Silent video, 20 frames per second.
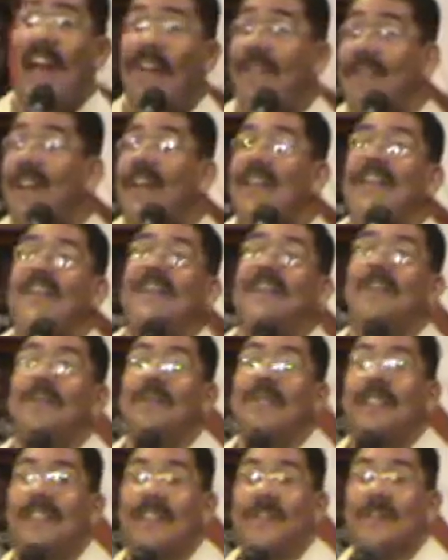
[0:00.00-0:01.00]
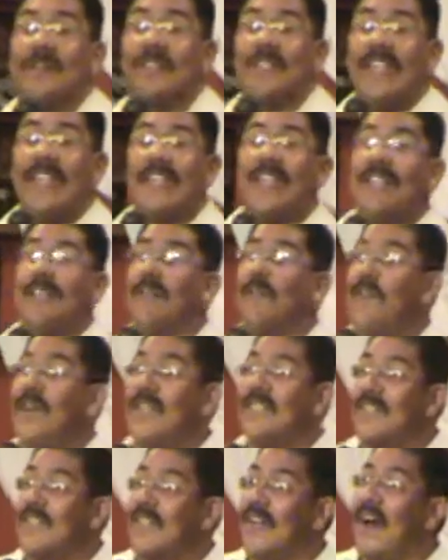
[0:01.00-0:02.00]
have nothing to do with seeking the
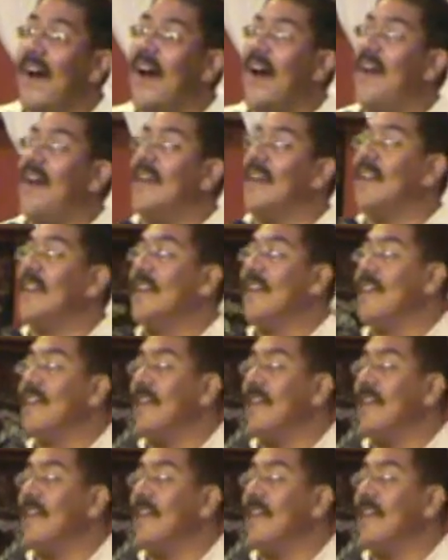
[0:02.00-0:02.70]
face of God.